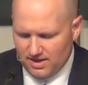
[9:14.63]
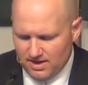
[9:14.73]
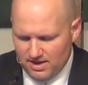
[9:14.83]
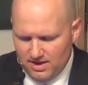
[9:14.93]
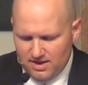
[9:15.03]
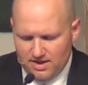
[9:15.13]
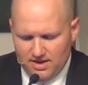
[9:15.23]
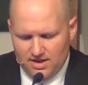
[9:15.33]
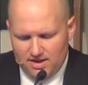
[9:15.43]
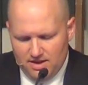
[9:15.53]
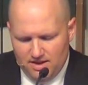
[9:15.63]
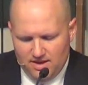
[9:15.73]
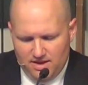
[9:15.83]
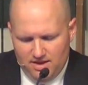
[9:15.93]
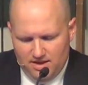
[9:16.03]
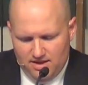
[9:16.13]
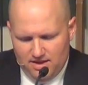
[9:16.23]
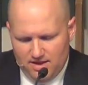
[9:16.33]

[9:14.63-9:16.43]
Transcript: [no speech]